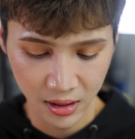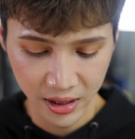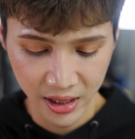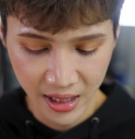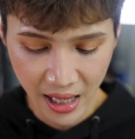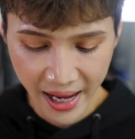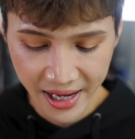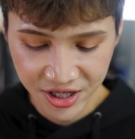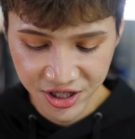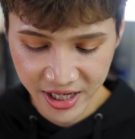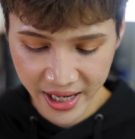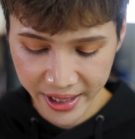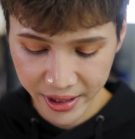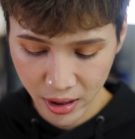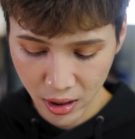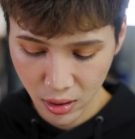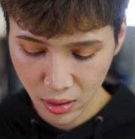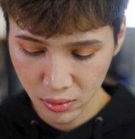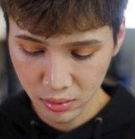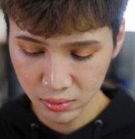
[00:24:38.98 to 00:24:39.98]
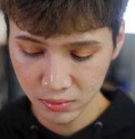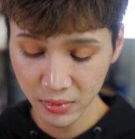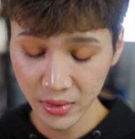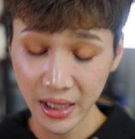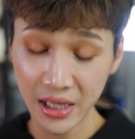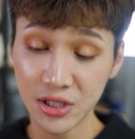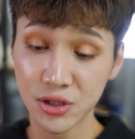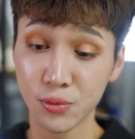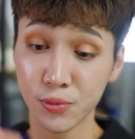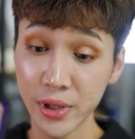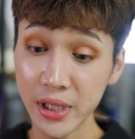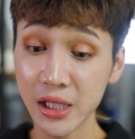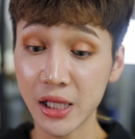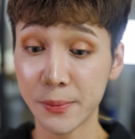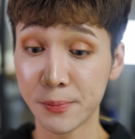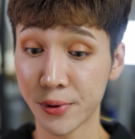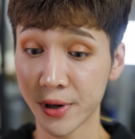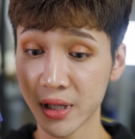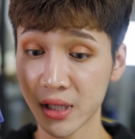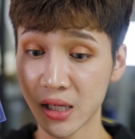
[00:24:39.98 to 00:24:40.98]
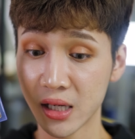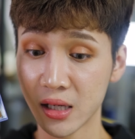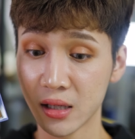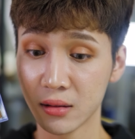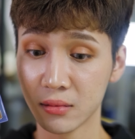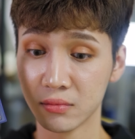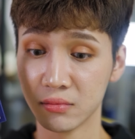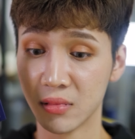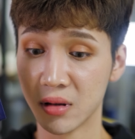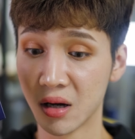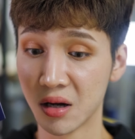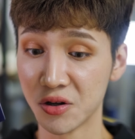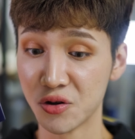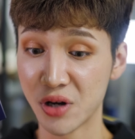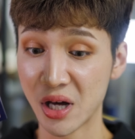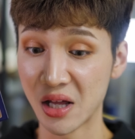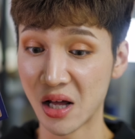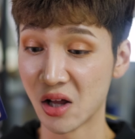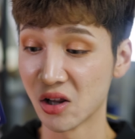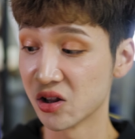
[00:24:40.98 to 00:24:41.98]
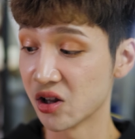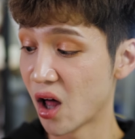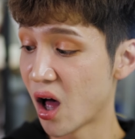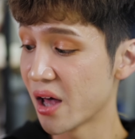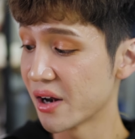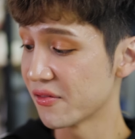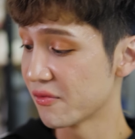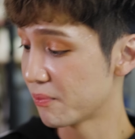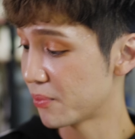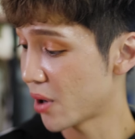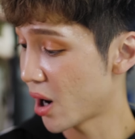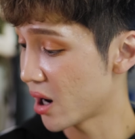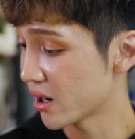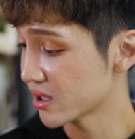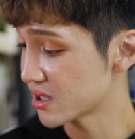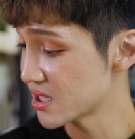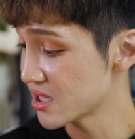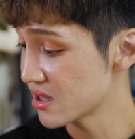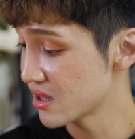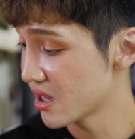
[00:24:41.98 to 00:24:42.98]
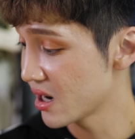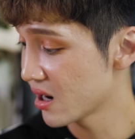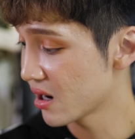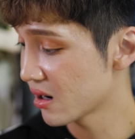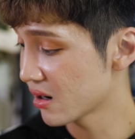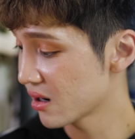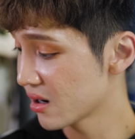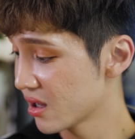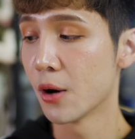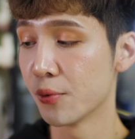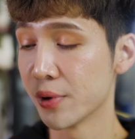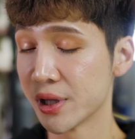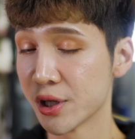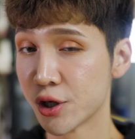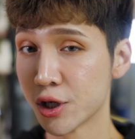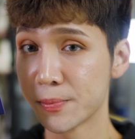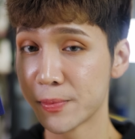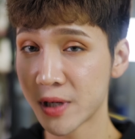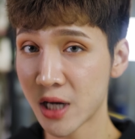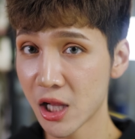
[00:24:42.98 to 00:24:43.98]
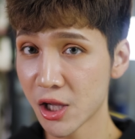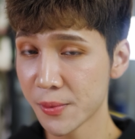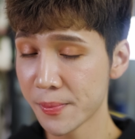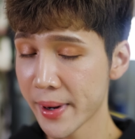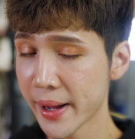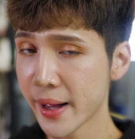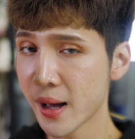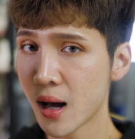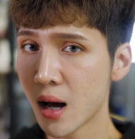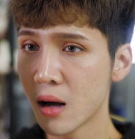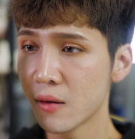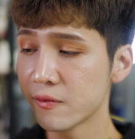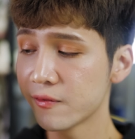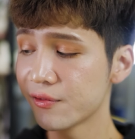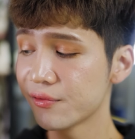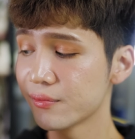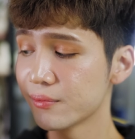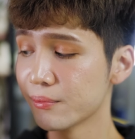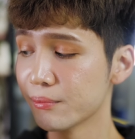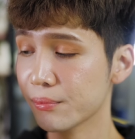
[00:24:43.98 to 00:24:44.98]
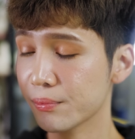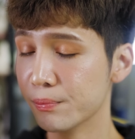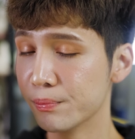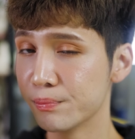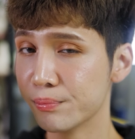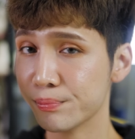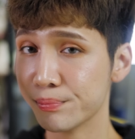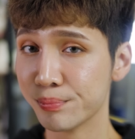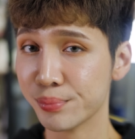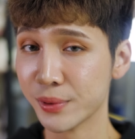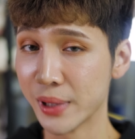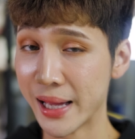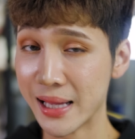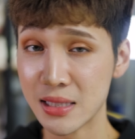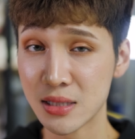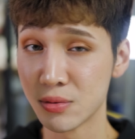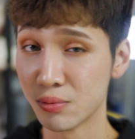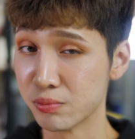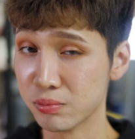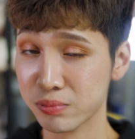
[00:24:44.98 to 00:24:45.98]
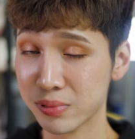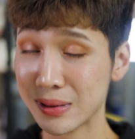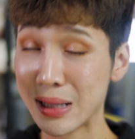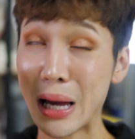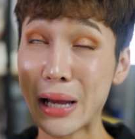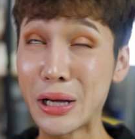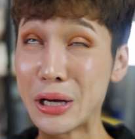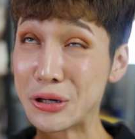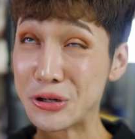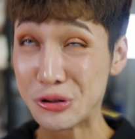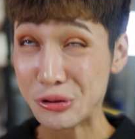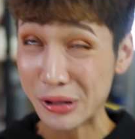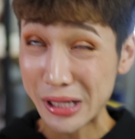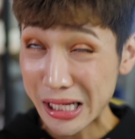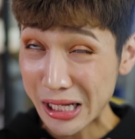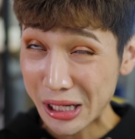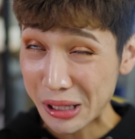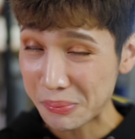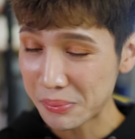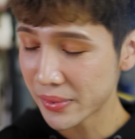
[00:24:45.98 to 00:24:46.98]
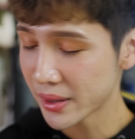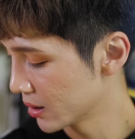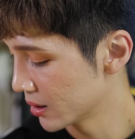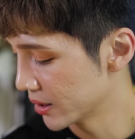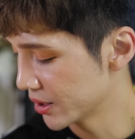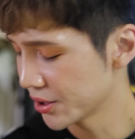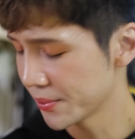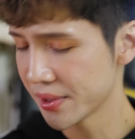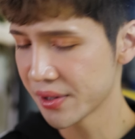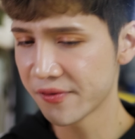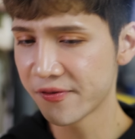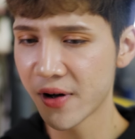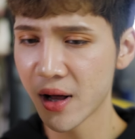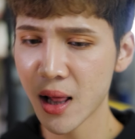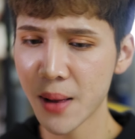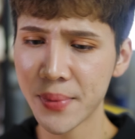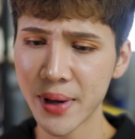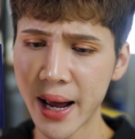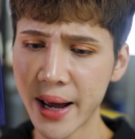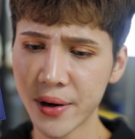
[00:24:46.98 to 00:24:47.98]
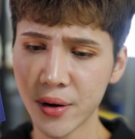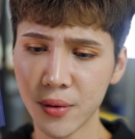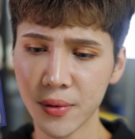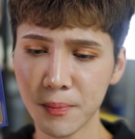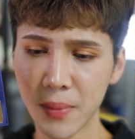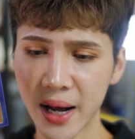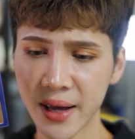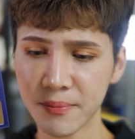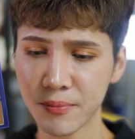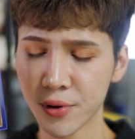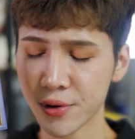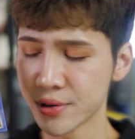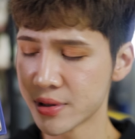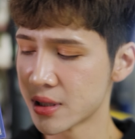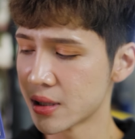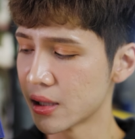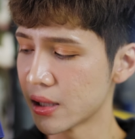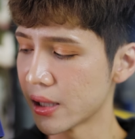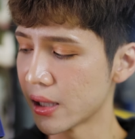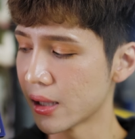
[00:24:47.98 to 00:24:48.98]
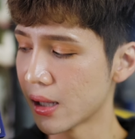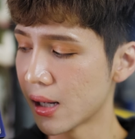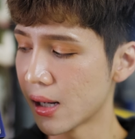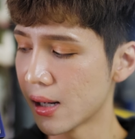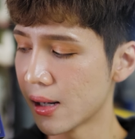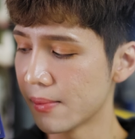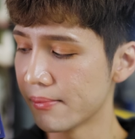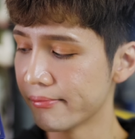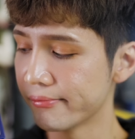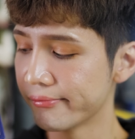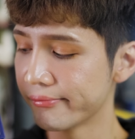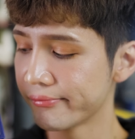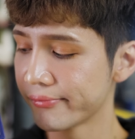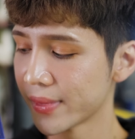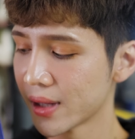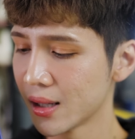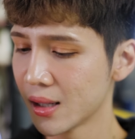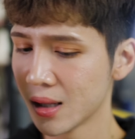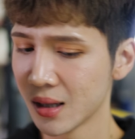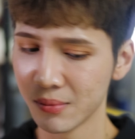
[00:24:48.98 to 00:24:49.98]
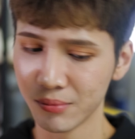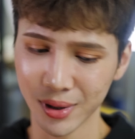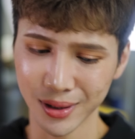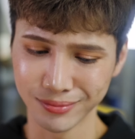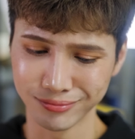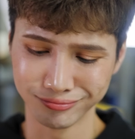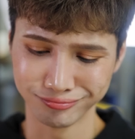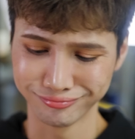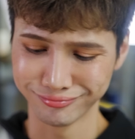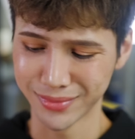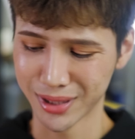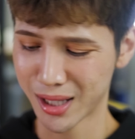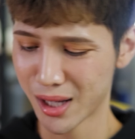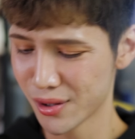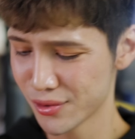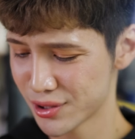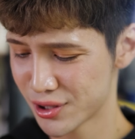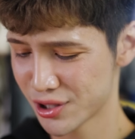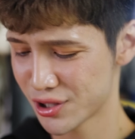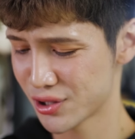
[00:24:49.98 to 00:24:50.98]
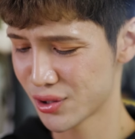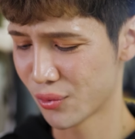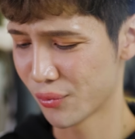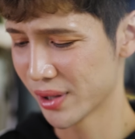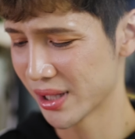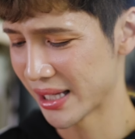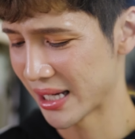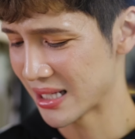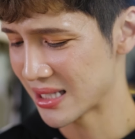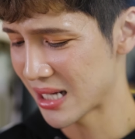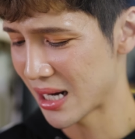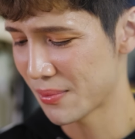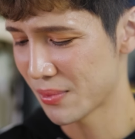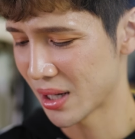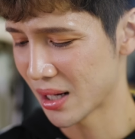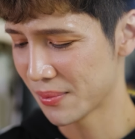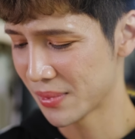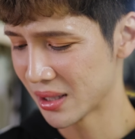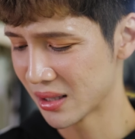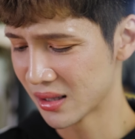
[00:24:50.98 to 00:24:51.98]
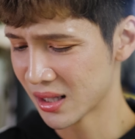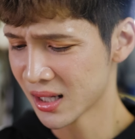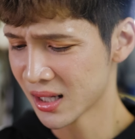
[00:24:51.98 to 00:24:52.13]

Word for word: The eyeshadow is really pretty. The, you get a lot of product in there. Really good color payoff. Blends like a dream. A little bit of fallout, but I don't mind personally. Um, but the colors just don't really excite me. I mean,